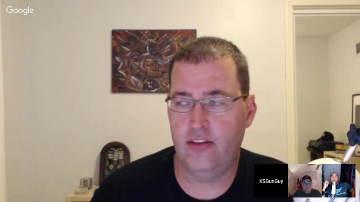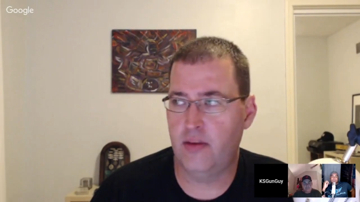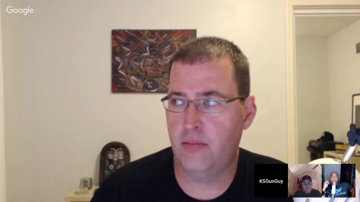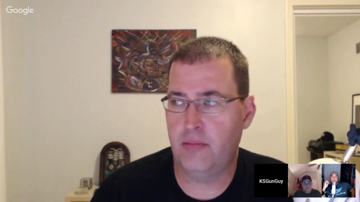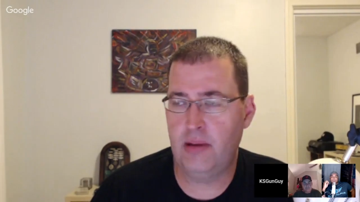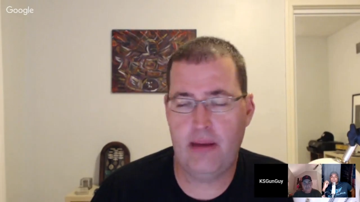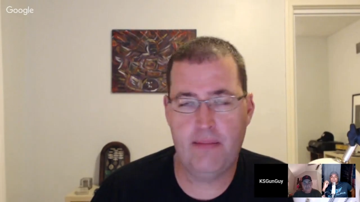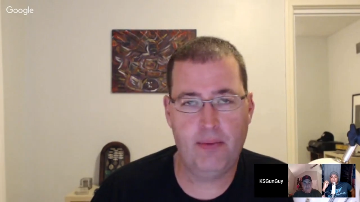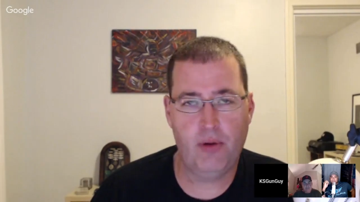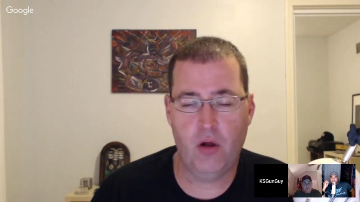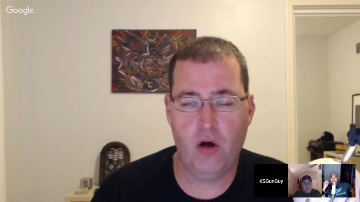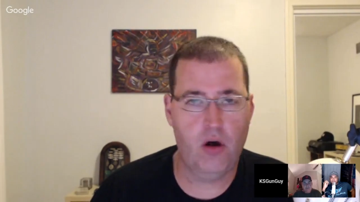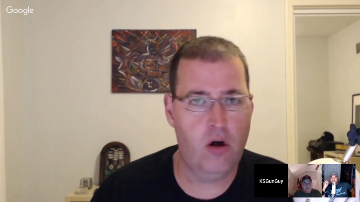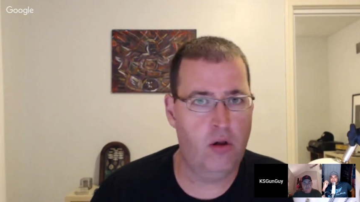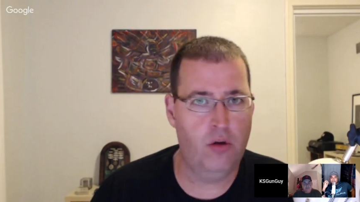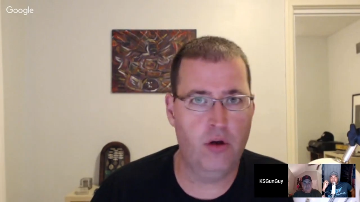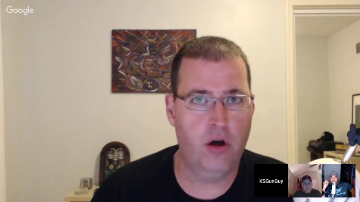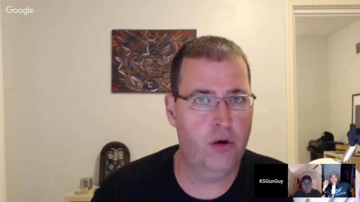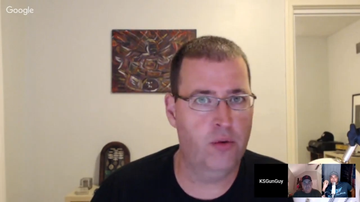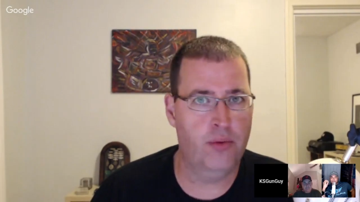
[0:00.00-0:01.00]
And the people
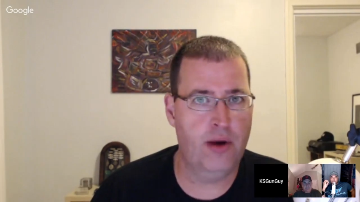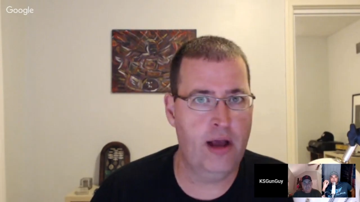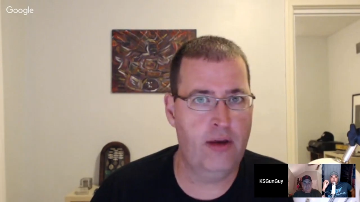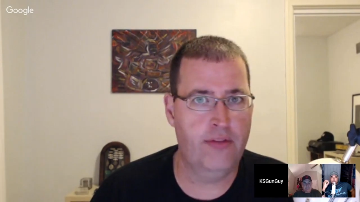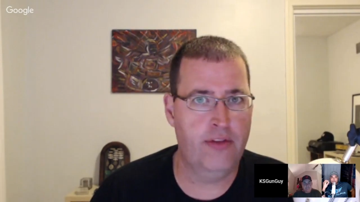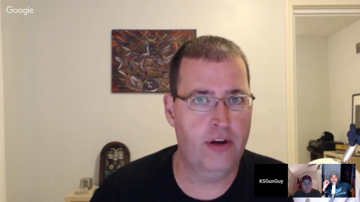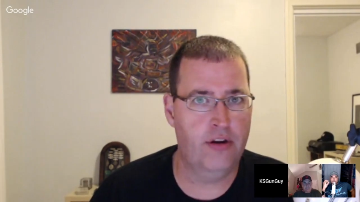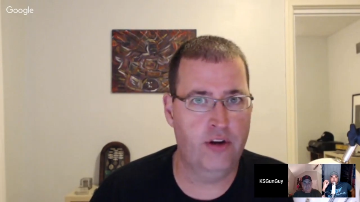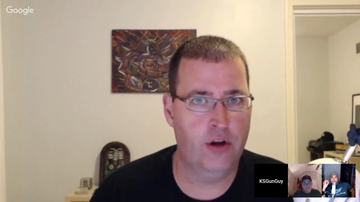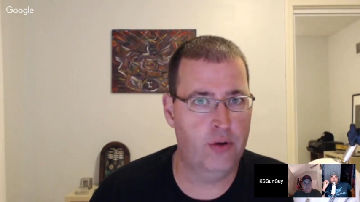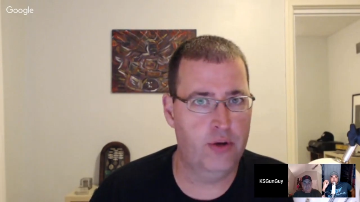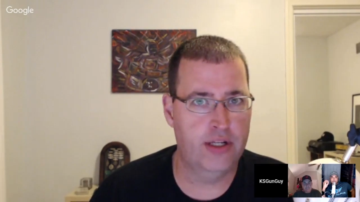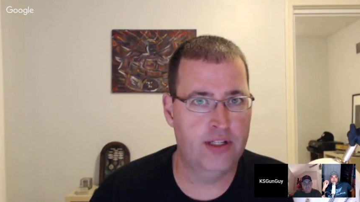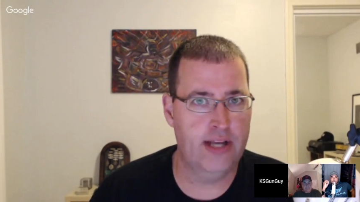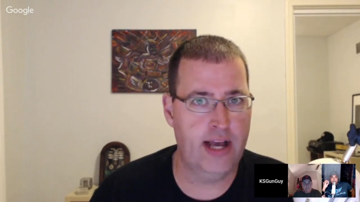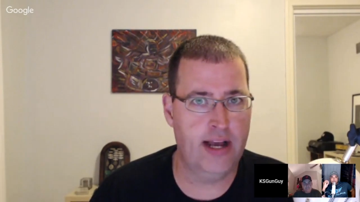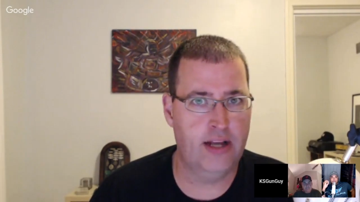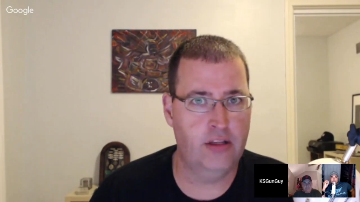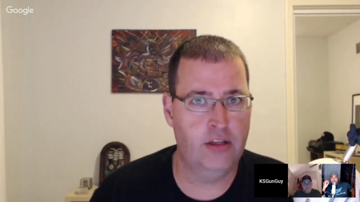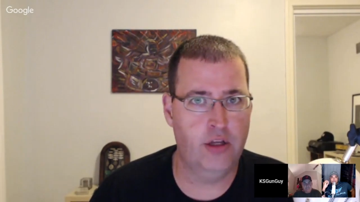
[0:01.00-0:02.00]
all around there know
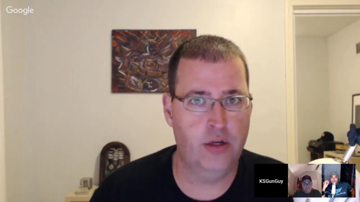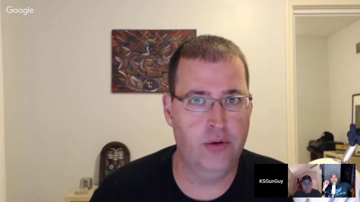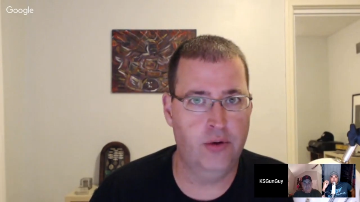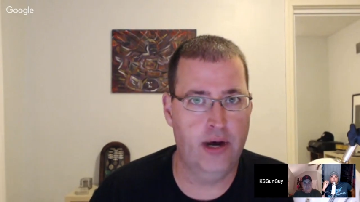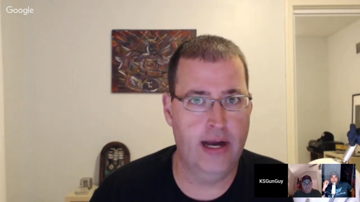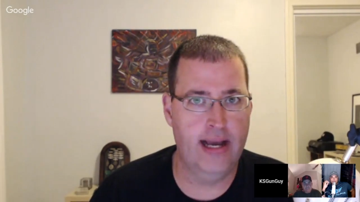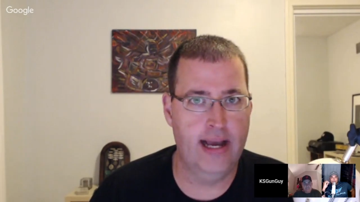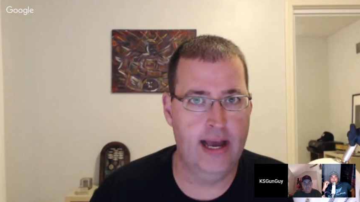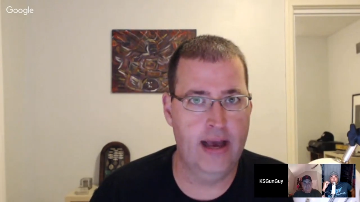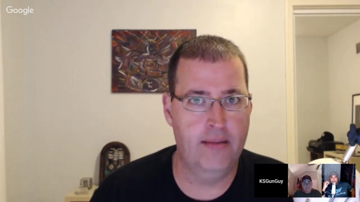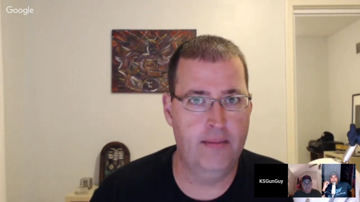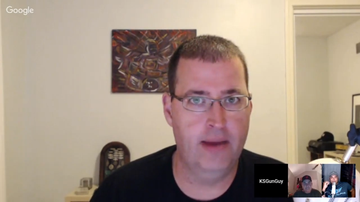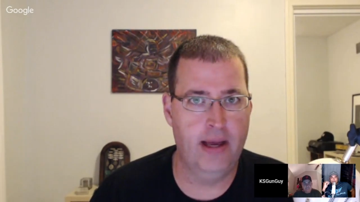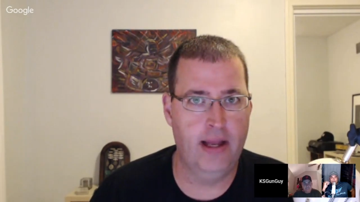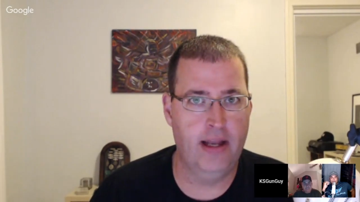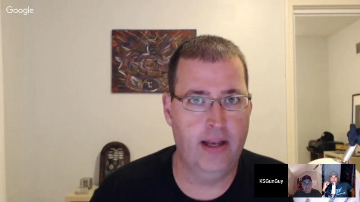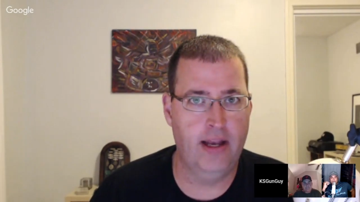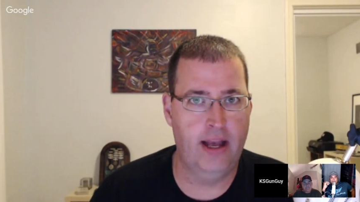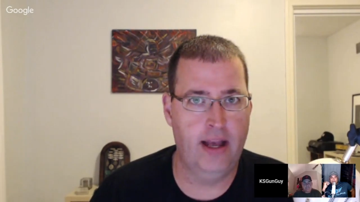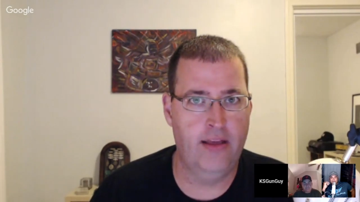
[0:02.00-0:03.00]
exactly who I am
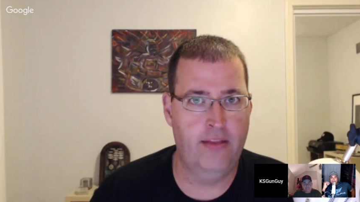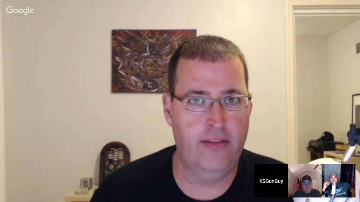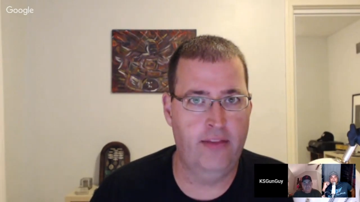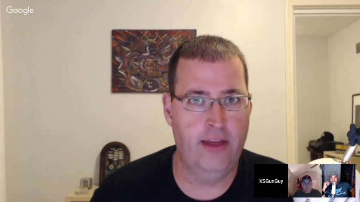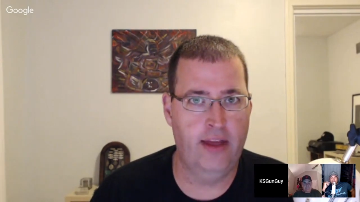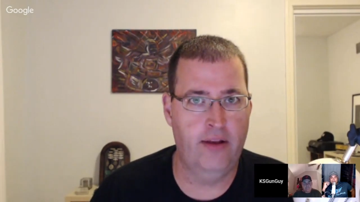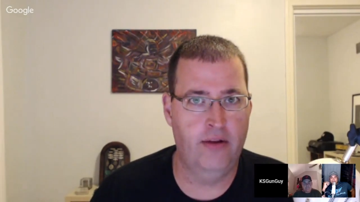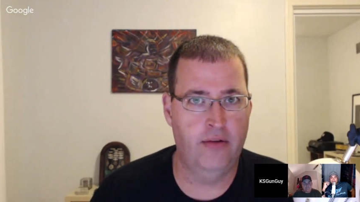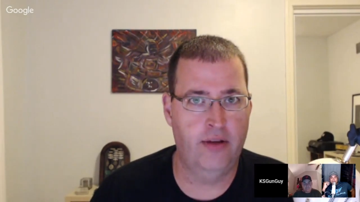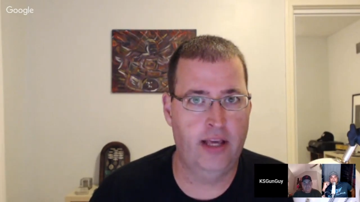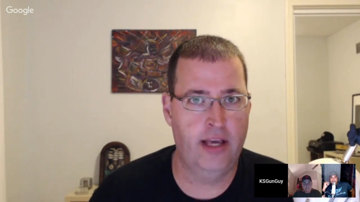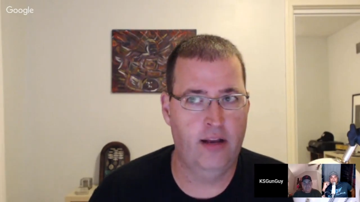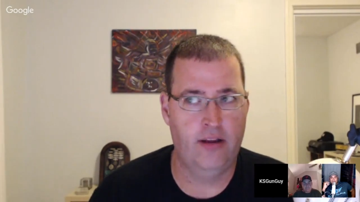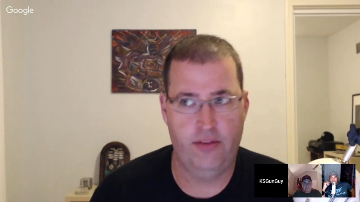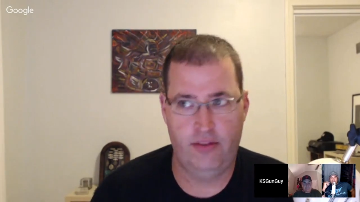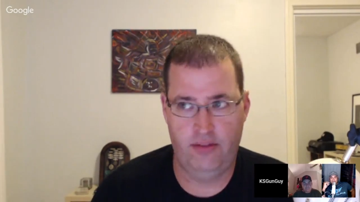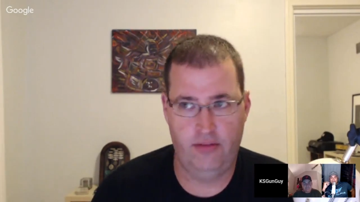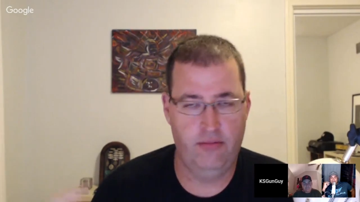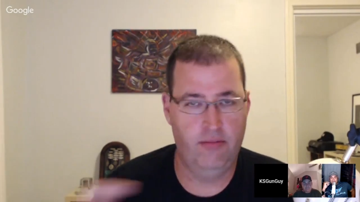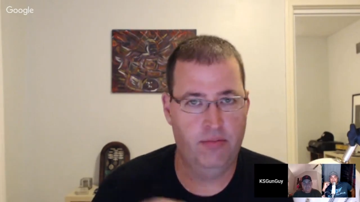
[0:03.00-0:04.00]
and
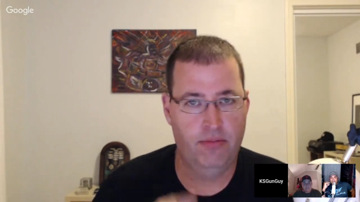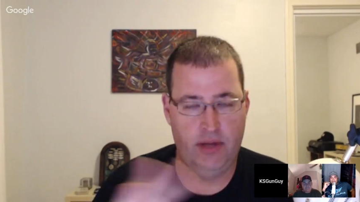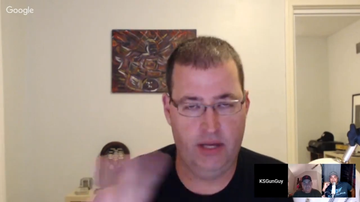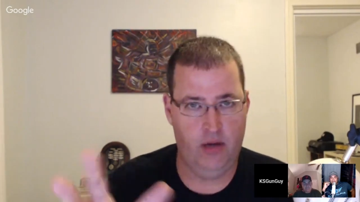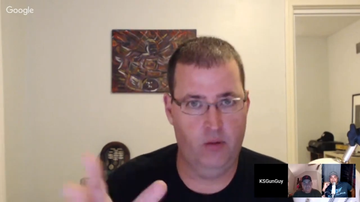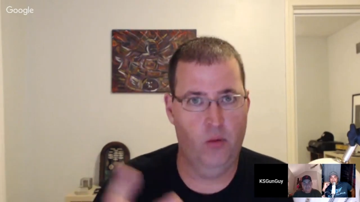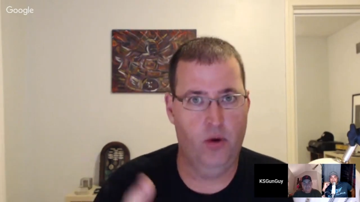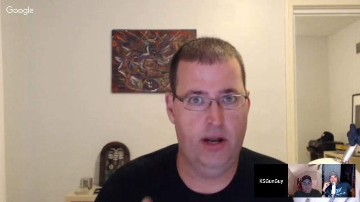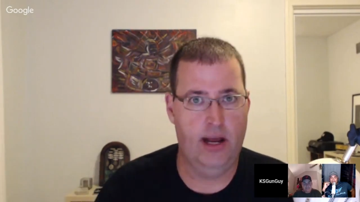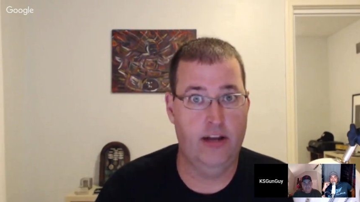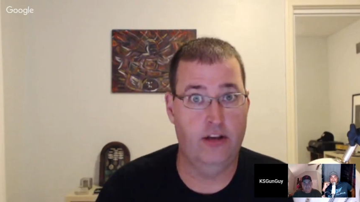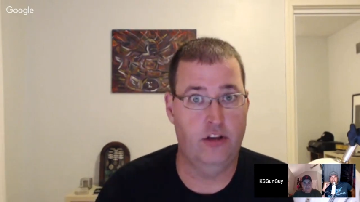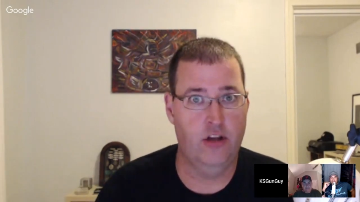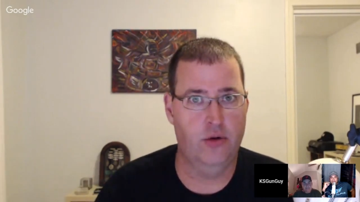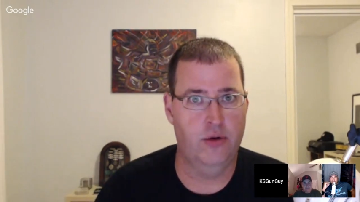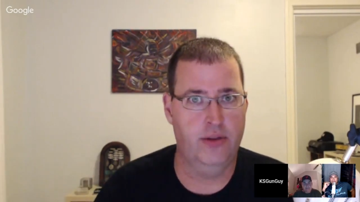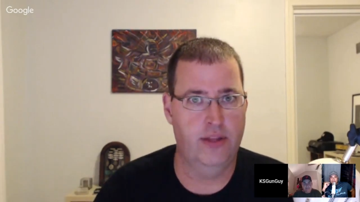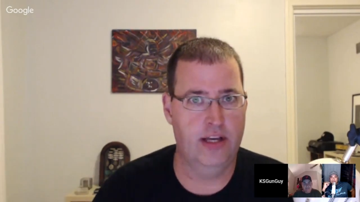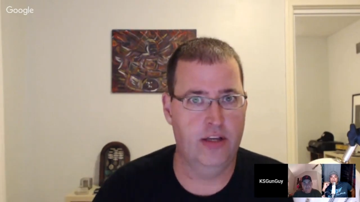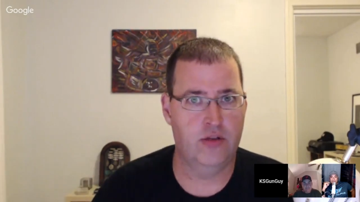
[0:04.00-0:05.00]
kind of what I
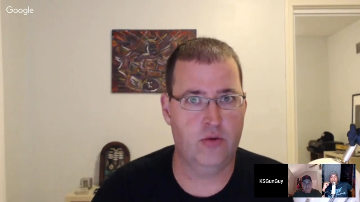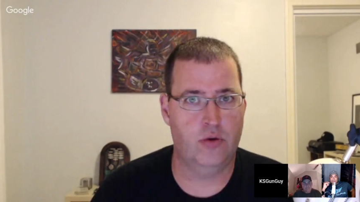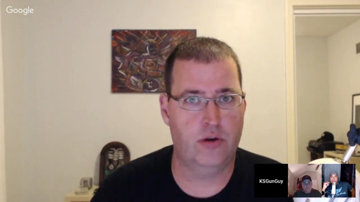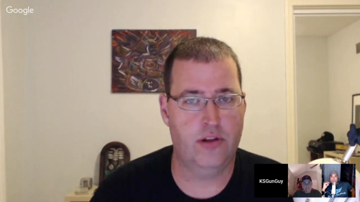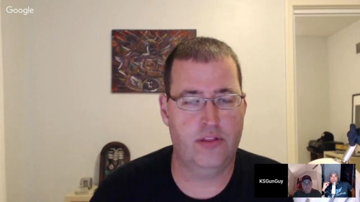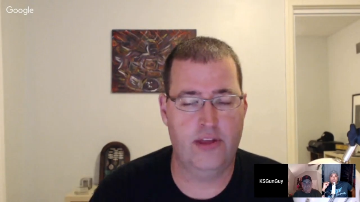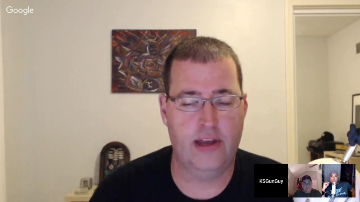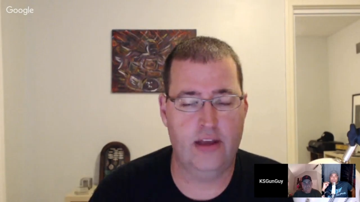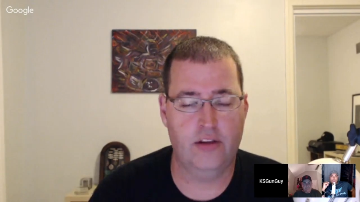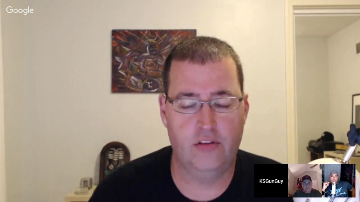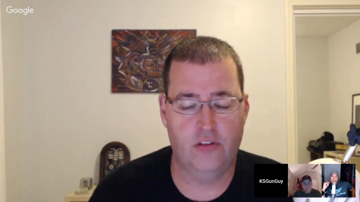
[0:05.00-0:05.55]
do and that sort of thing.